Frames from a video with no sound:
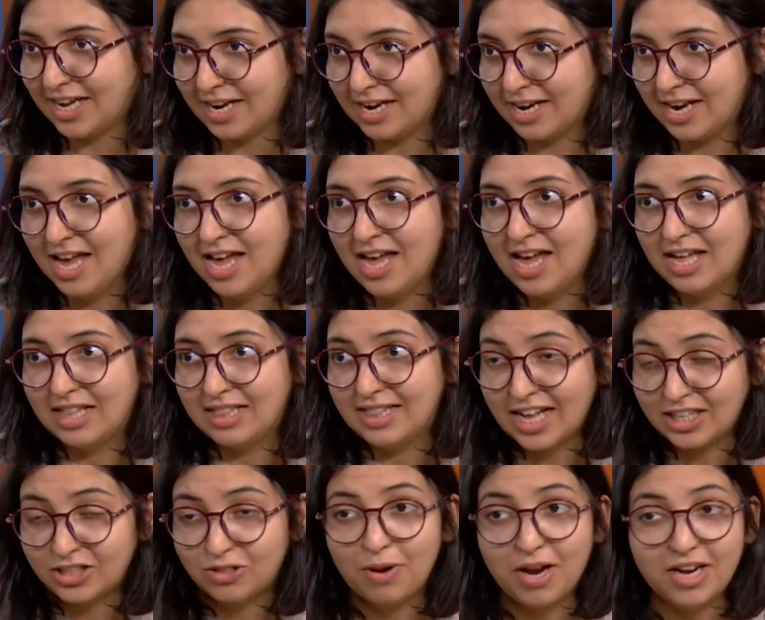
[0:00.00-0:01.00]
And
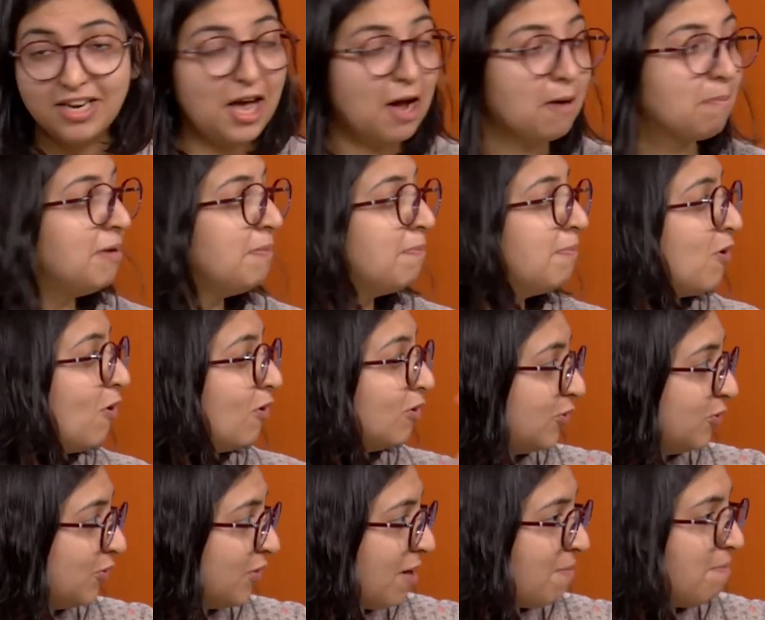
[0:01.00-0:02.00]
that's where young people
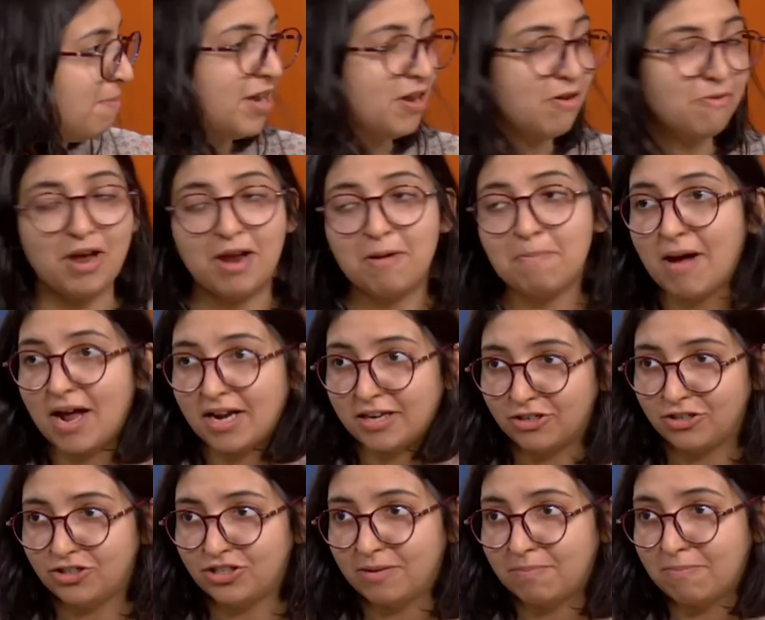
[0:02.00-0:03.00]
also come in, where
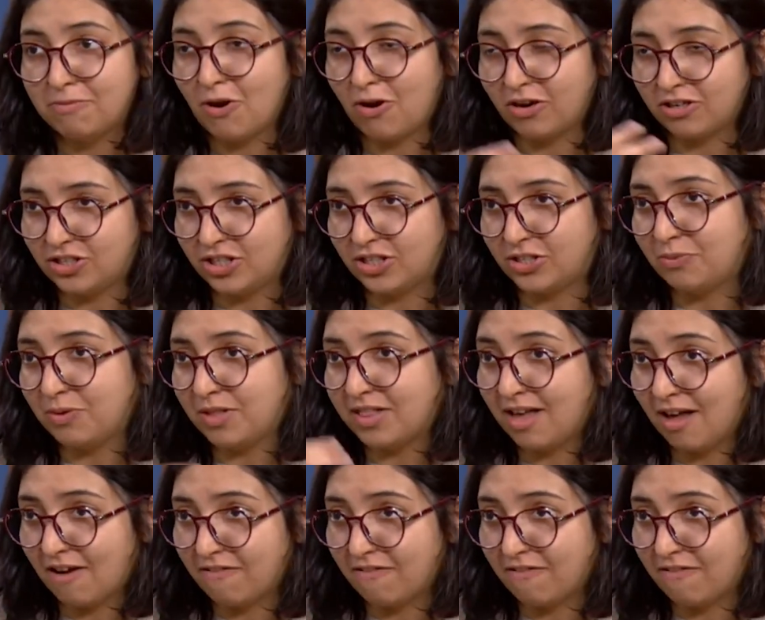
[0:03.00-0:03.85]
partnership not just with